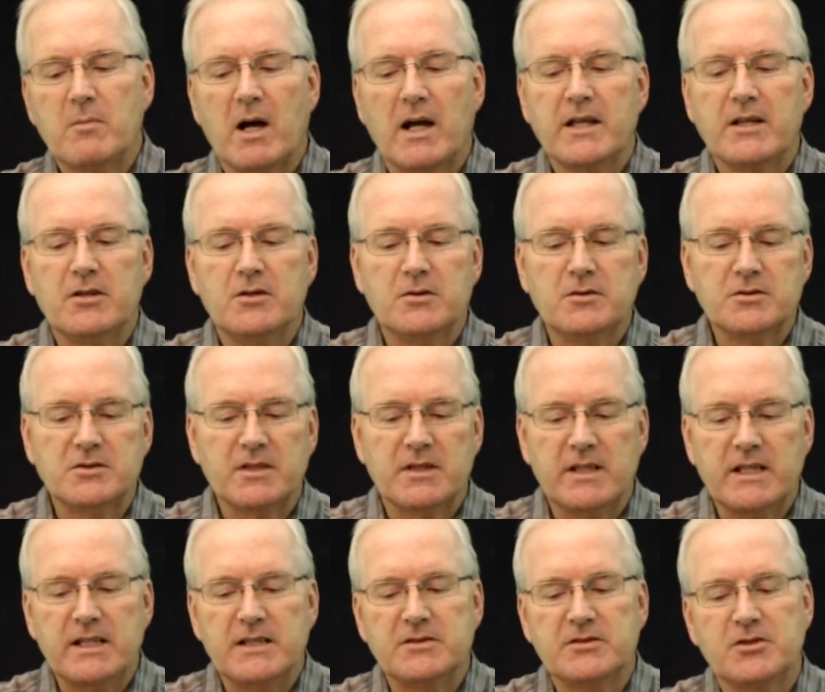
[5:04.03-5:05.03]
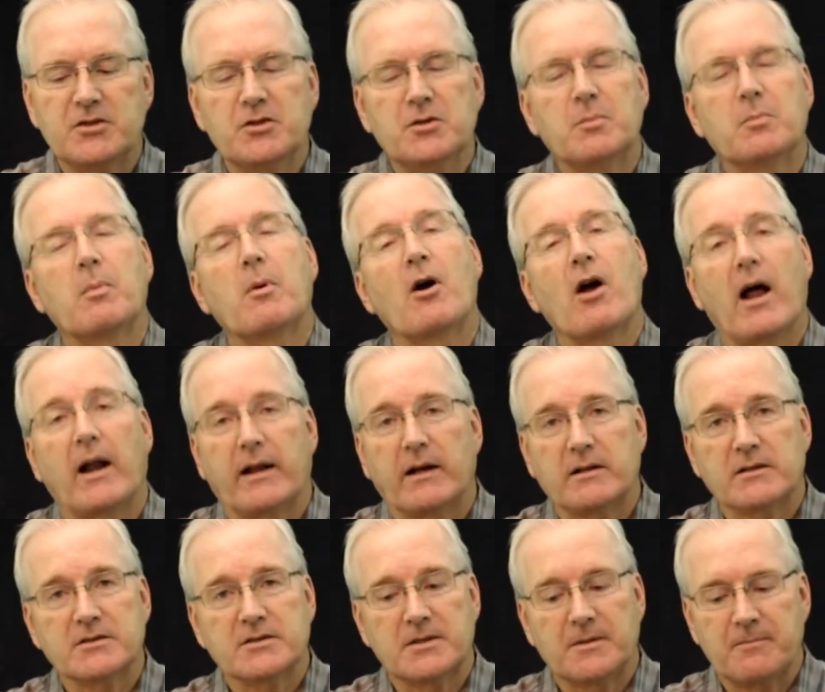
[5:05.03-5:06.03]
might use these two
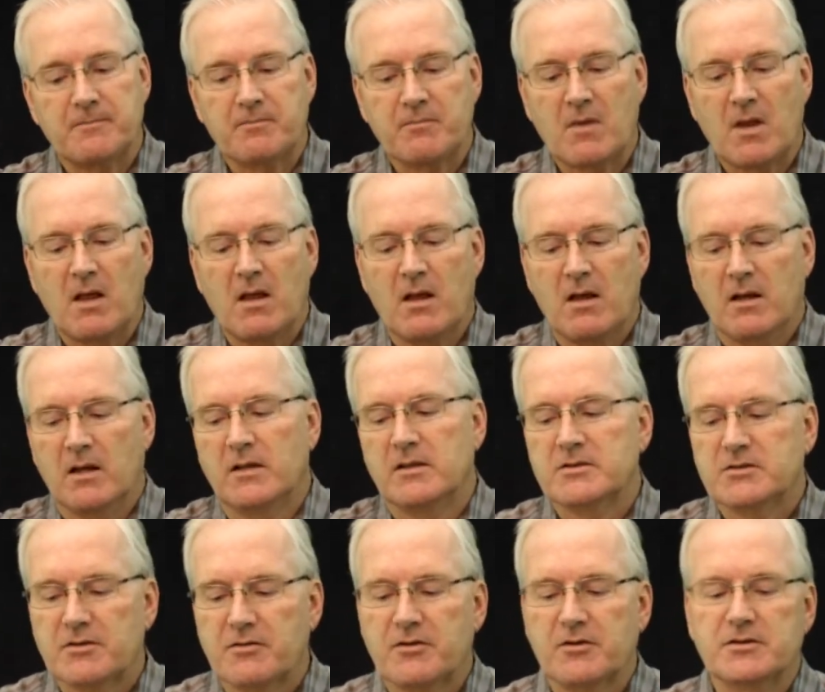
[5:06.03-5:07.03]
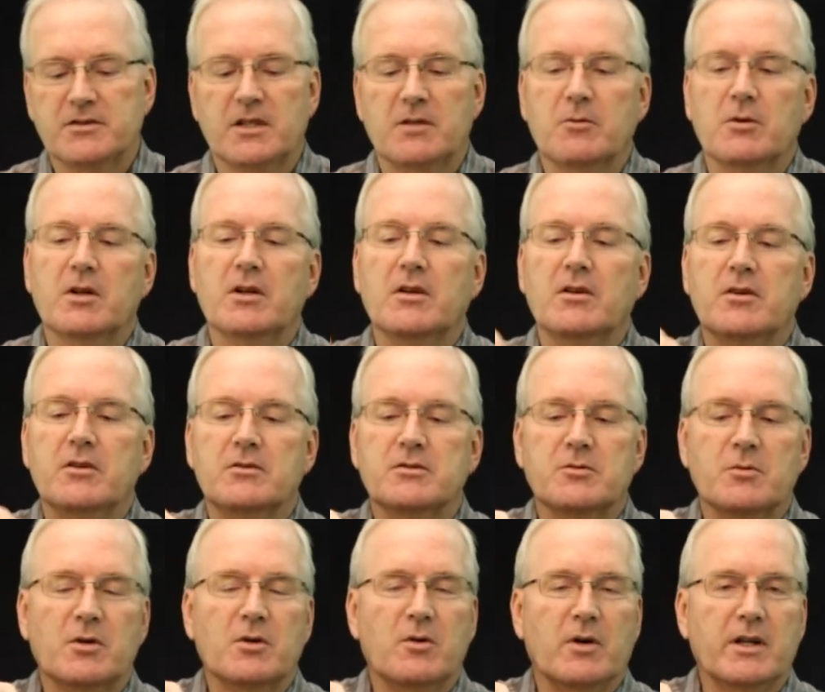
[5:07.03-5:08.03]
products. So first thing we're going to do is
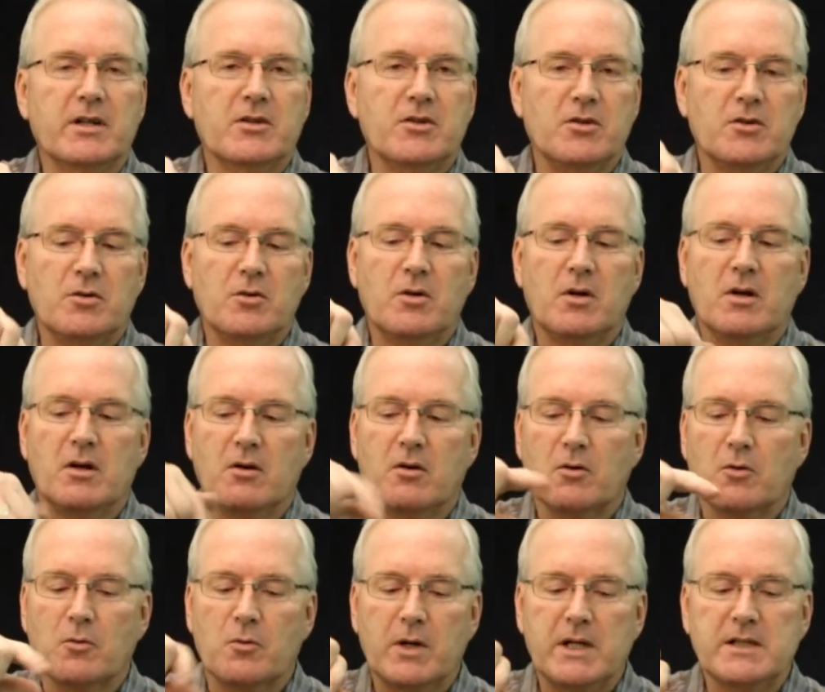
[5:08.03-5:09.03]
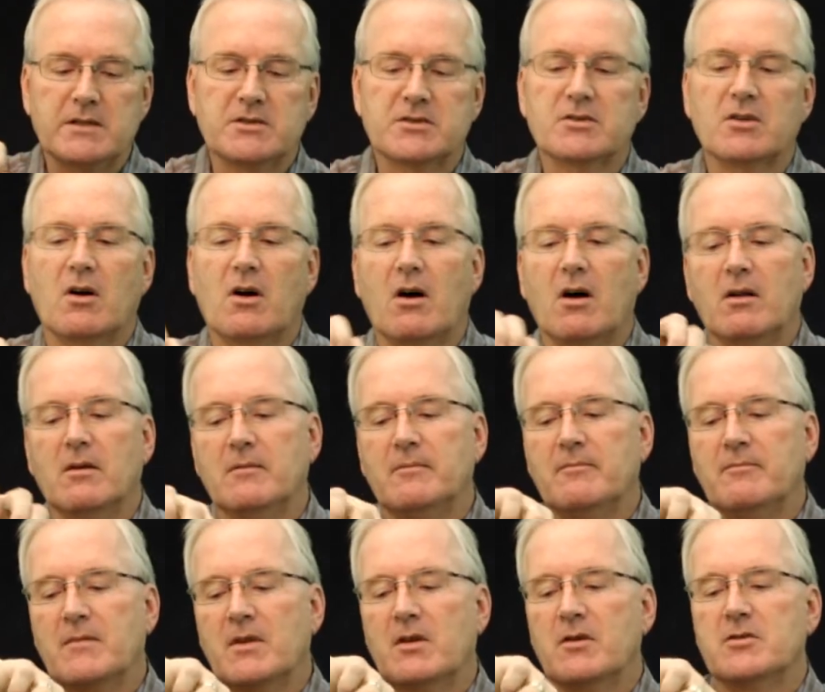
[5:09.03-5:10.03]
we're going to reinstall,
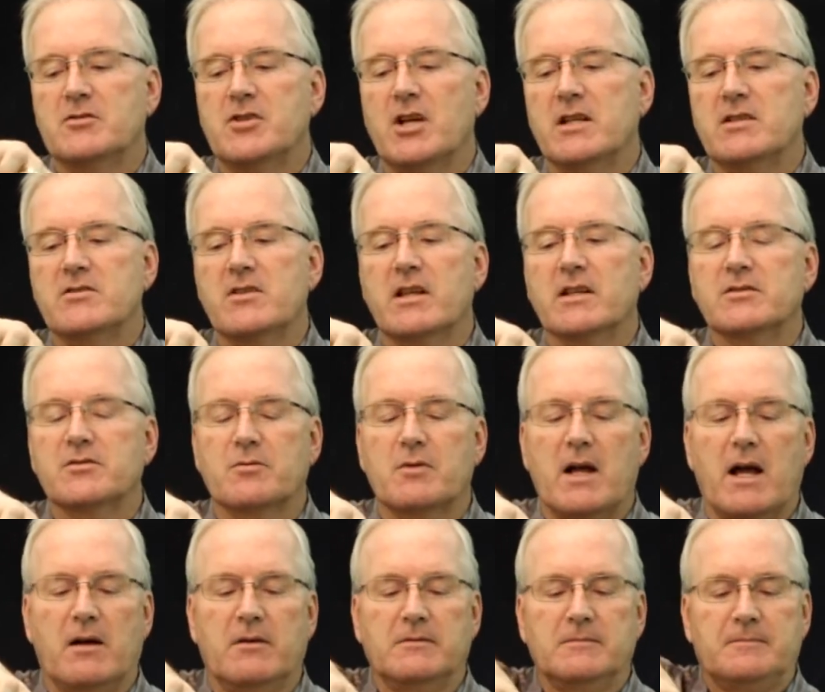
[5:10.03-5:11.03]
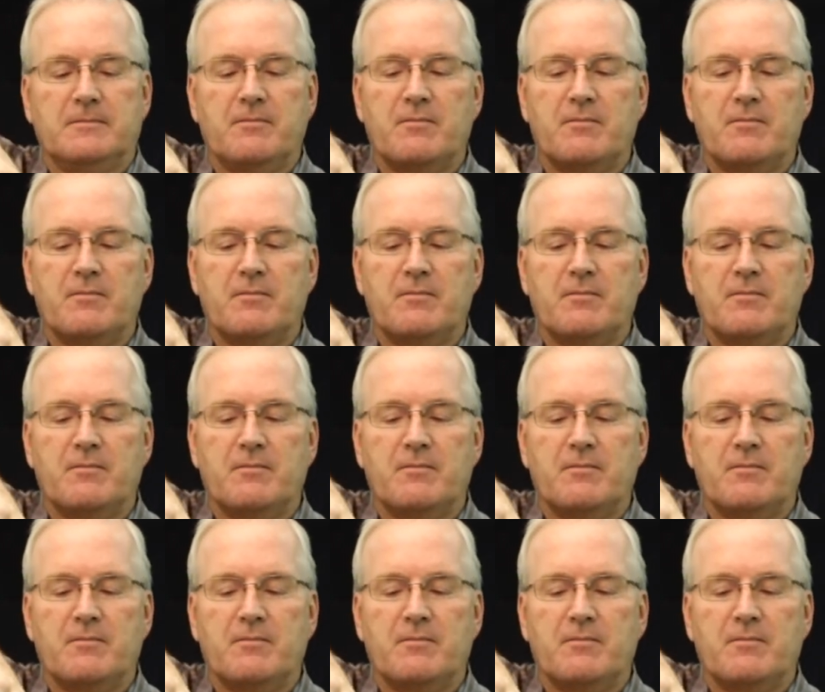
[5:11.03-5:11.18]
change things around.